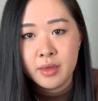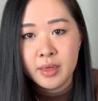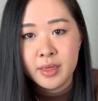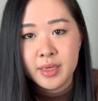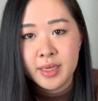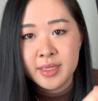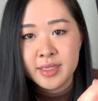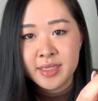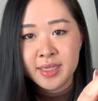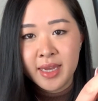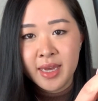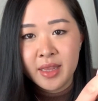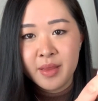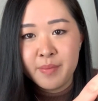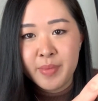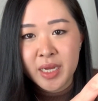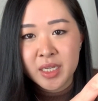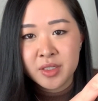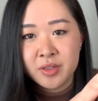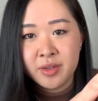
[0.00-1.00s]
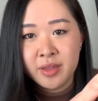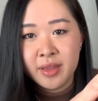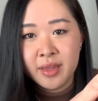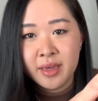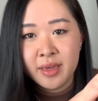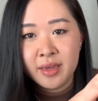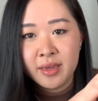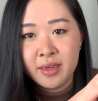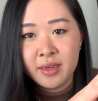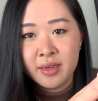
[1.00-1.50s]
and see how the battery
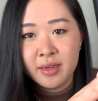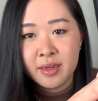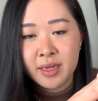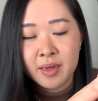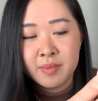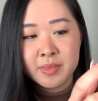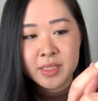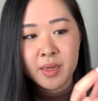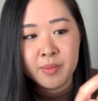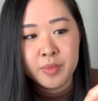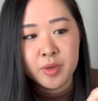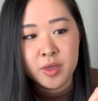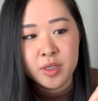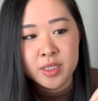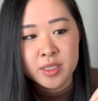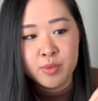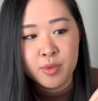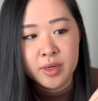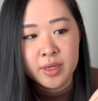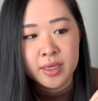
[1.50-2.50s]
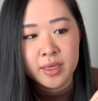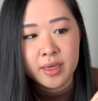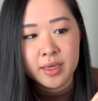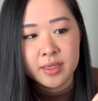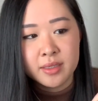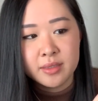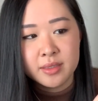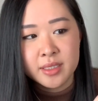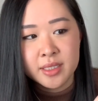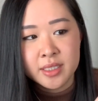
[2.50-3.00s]
there comes up. You just want to
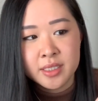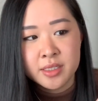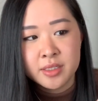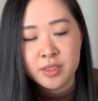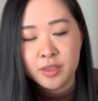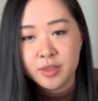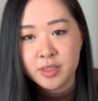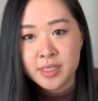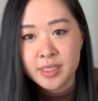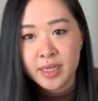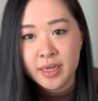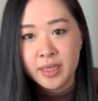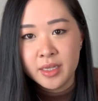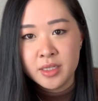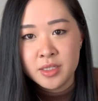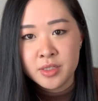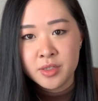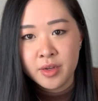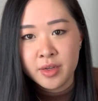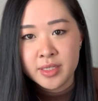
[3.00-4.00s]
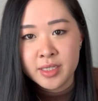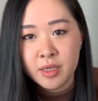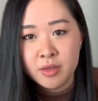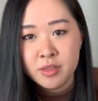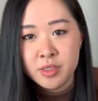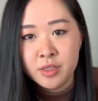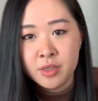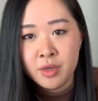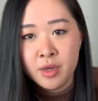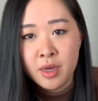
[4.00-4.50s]
adjust your settings. So it
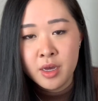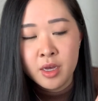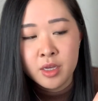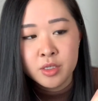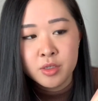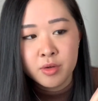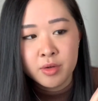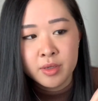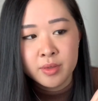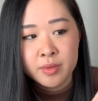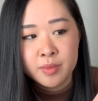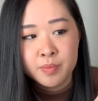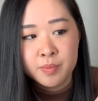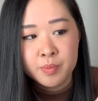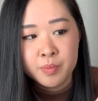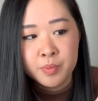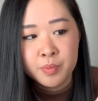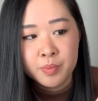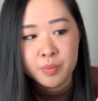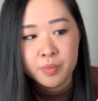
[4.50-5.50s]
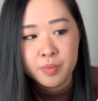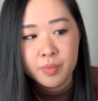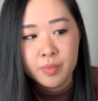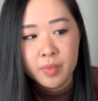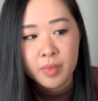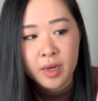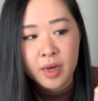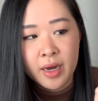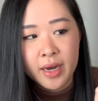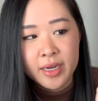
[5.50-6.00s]
tells you, do you want
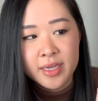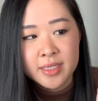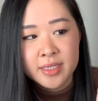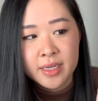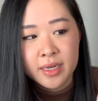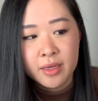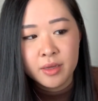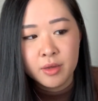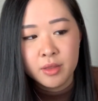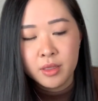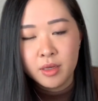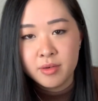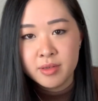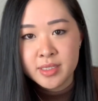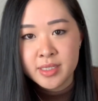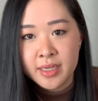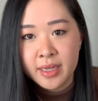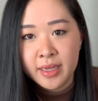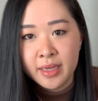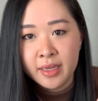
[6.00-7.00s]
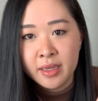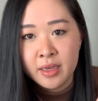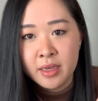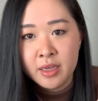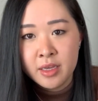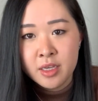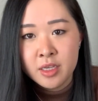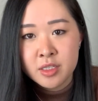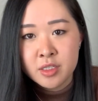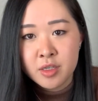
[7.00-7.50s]
a higher setting or lower setting?
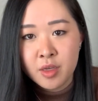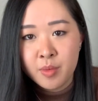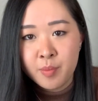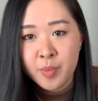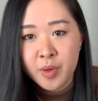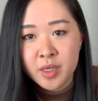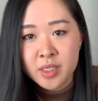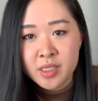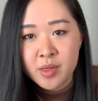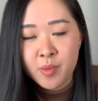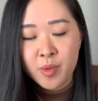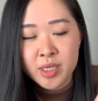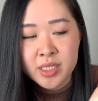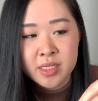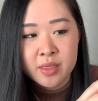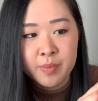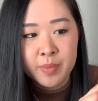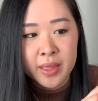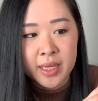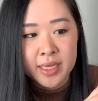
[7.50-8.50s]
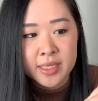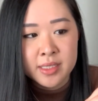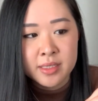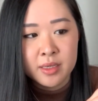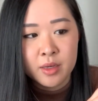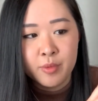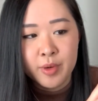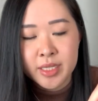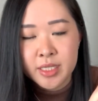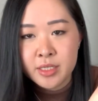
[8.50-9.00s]
So because I pressed the plus,
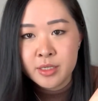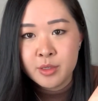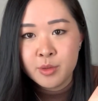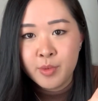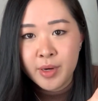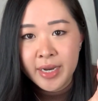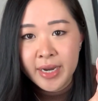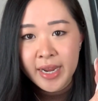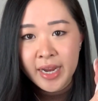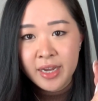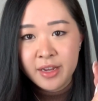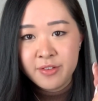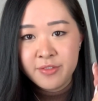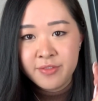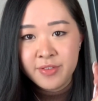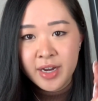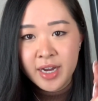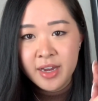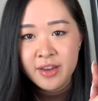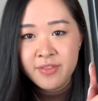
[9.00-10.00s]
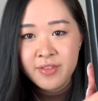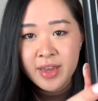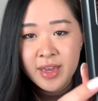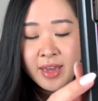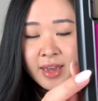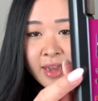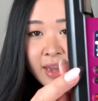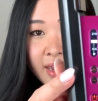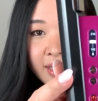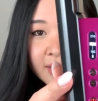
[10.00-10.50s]
it went to 185,
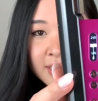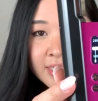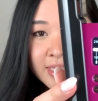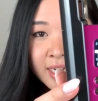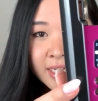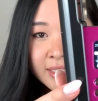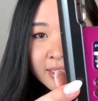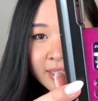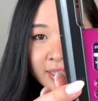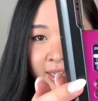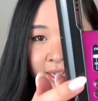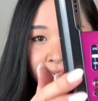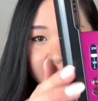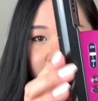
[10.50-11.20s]
and there's actually like a